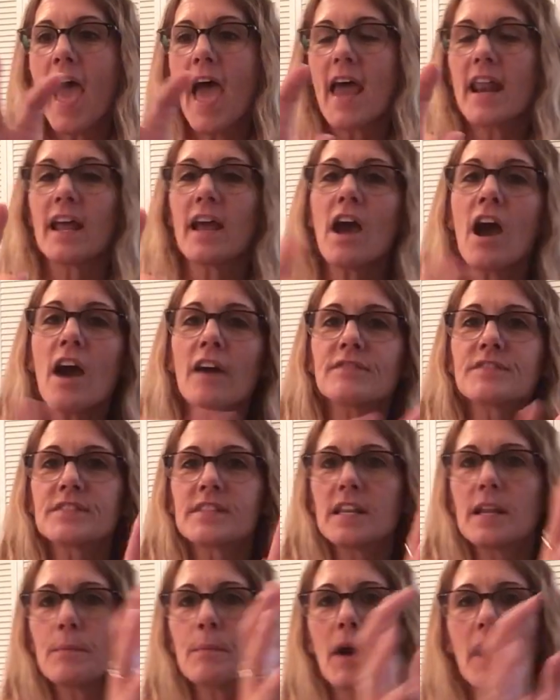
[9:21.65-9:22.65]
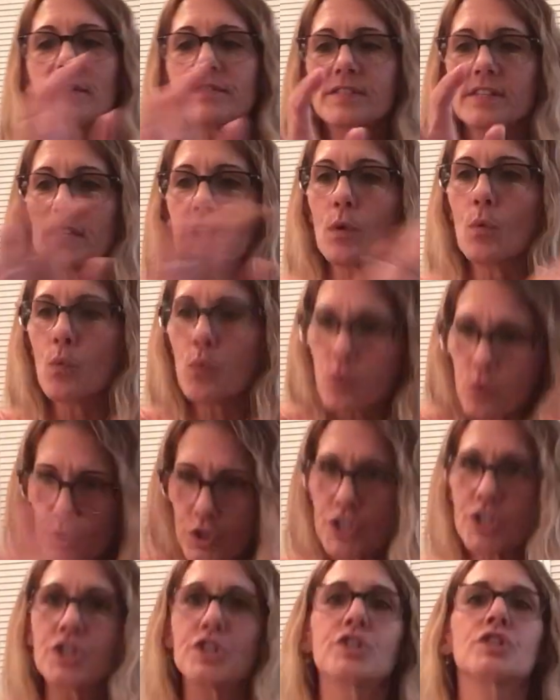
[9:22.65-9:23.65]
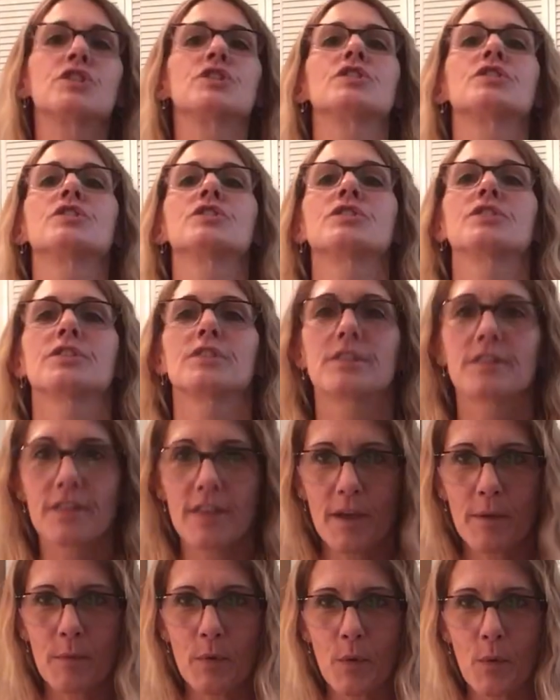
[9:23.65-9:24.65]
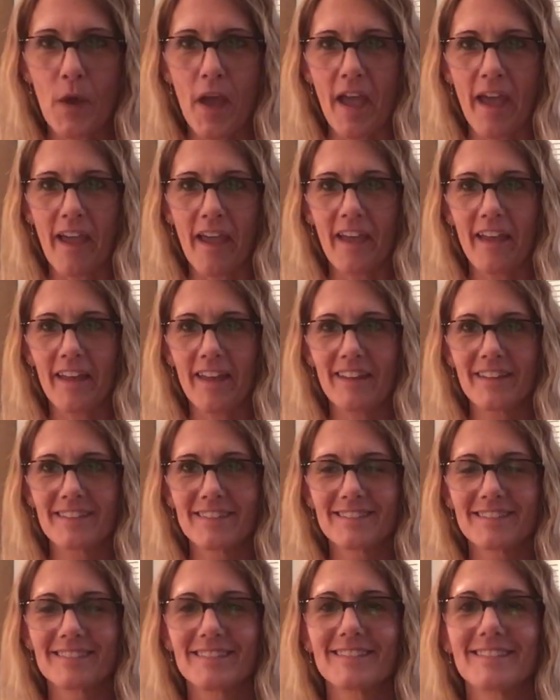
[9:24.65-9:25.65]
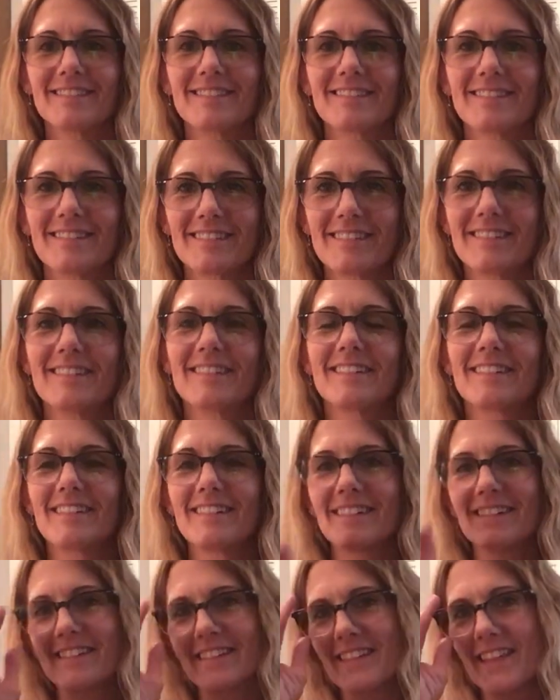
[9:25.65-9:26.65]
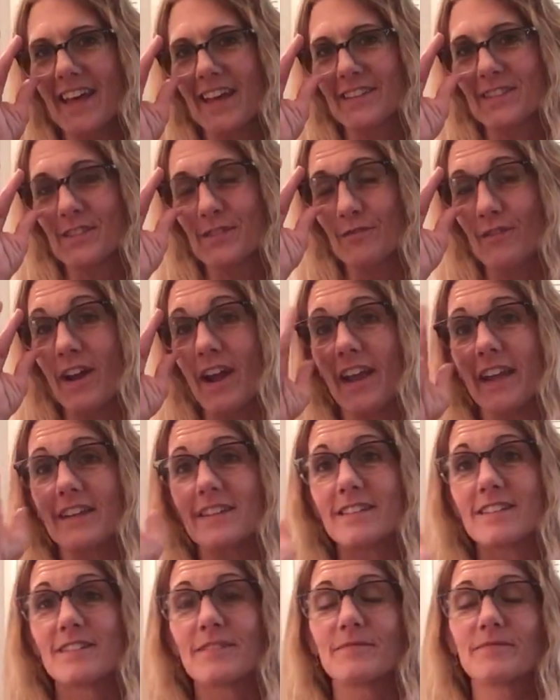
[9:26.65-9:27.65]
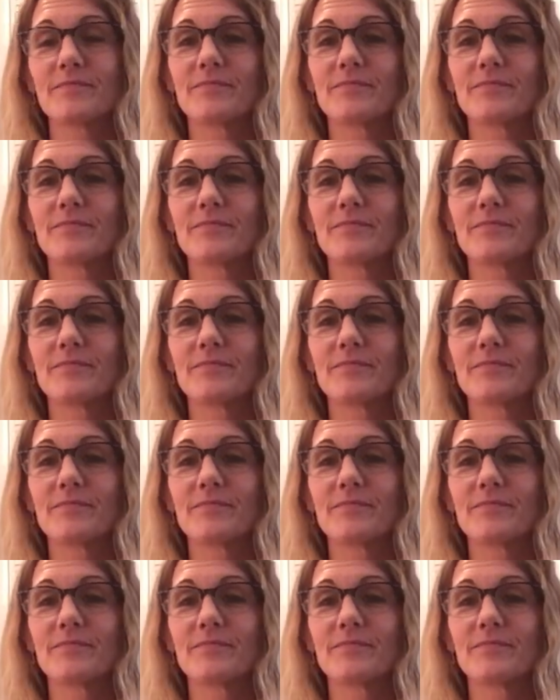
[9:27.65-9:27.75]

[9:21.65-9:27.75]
and it huffs and it puffs and it whooshed them away. That's right.